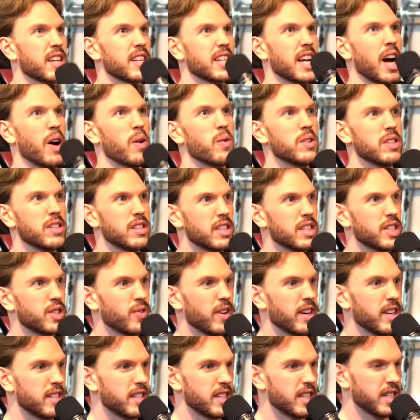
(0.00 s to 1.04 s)
How was the
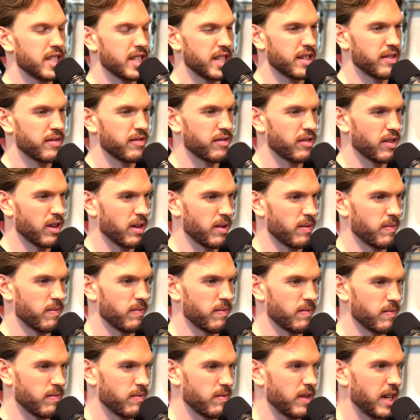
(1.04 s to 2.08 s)
transition
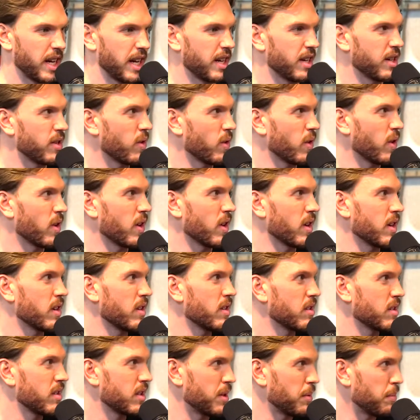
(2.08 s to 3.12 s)
from indoor
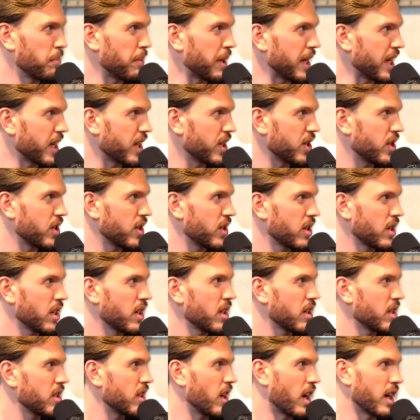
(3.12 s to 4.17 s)
to beach?
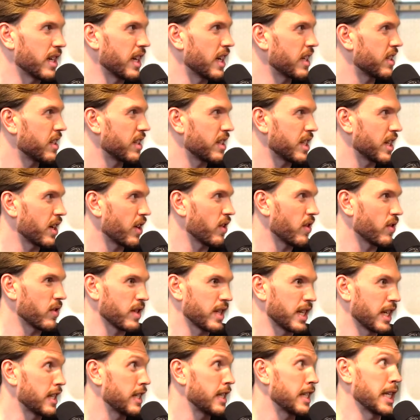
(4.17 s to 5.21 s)
Not
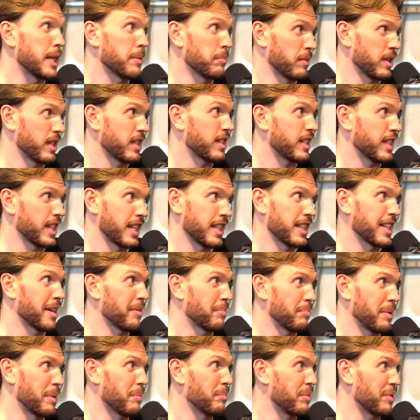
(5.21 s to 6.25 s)
necessarily a seamless thing
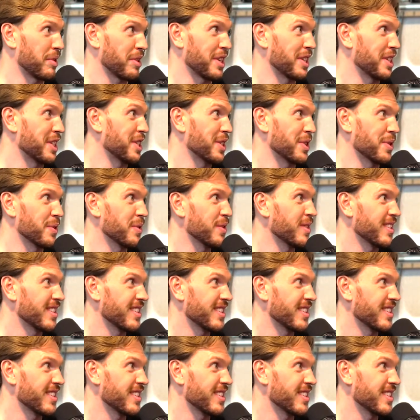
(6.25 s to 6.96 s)
that people can do.